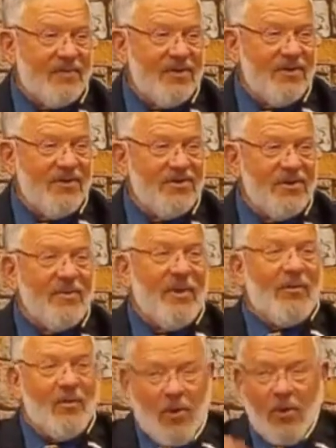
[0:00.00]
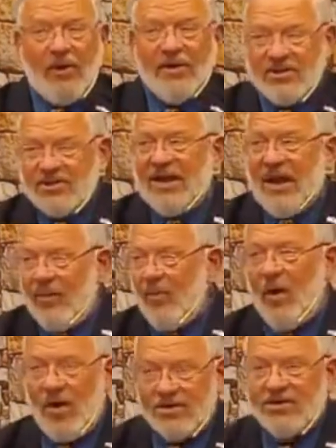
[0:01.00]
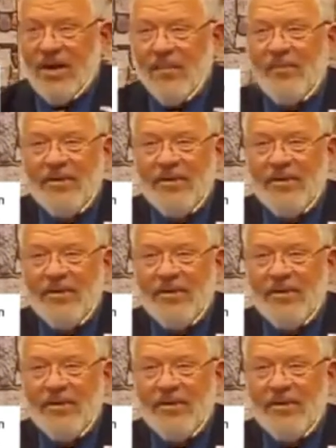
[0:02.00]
You know, you talk about rolling the sidewalks up at